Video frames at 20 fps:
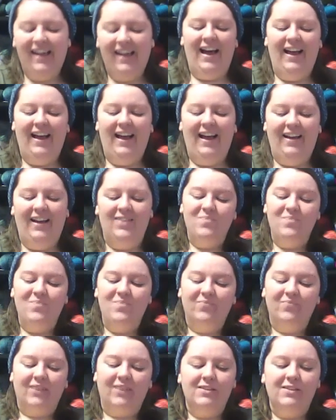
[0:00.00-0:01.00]

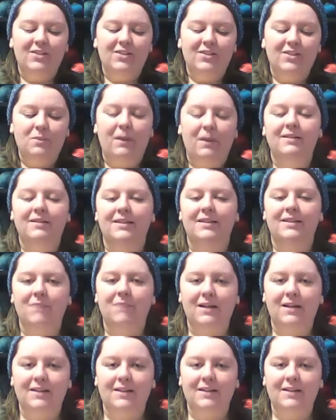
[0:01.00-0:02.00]
and just balancing
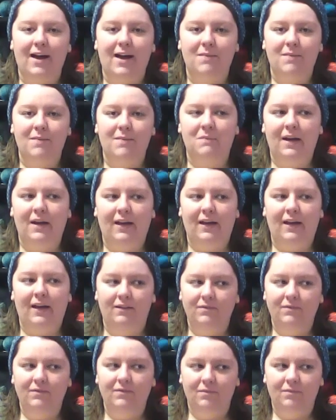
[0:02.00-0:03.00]
my time and
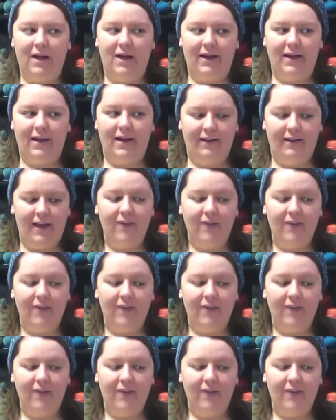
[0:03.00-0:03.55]
my